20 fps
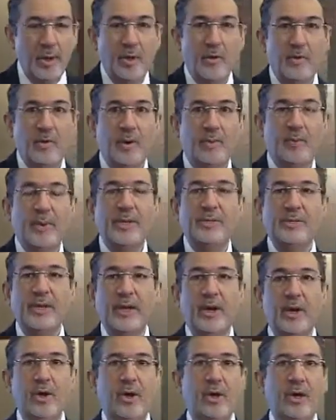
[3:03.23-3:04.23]
We are
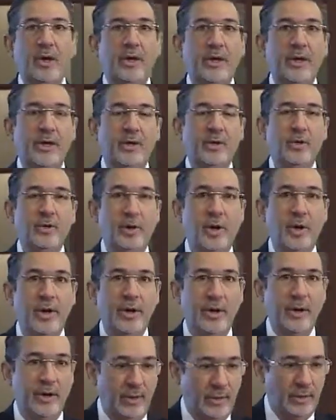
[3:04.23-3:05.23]
basically all here to
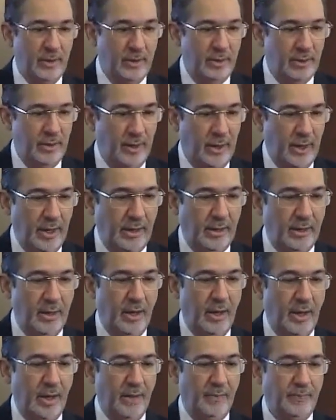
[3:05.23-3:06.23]
honor the
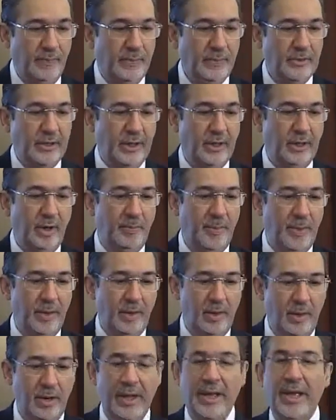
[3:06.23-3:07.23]
uh, gentleman
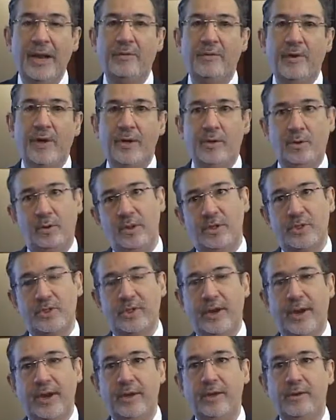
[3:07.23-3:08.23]
called Allvar
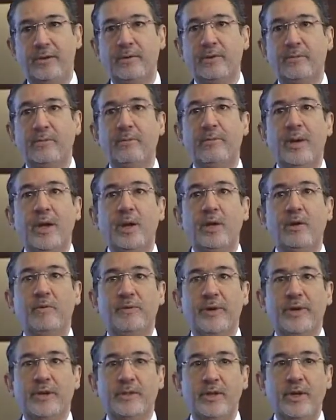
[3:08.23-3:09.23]
Gullstrand. Many
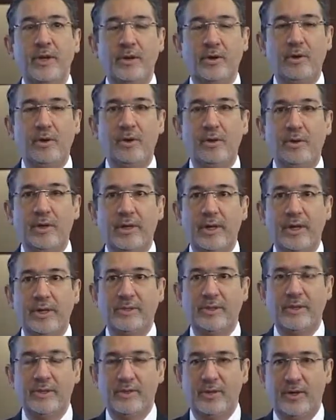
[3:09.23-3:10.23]
of us didn't know he
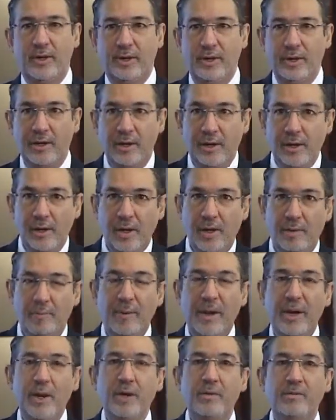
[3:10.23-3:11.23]
existed.
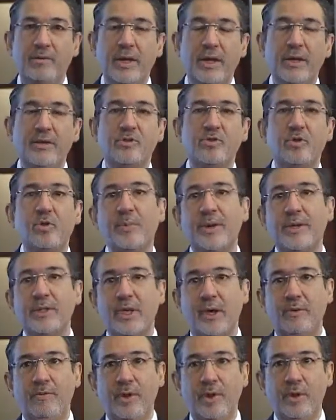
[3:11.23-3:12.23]
Many of the instruments
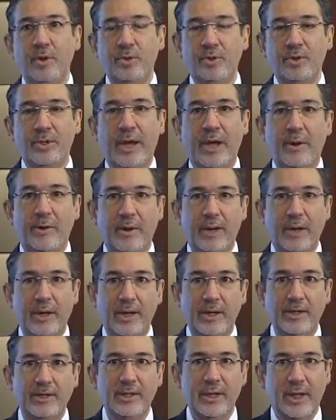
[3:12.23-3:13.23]
that we use nowadays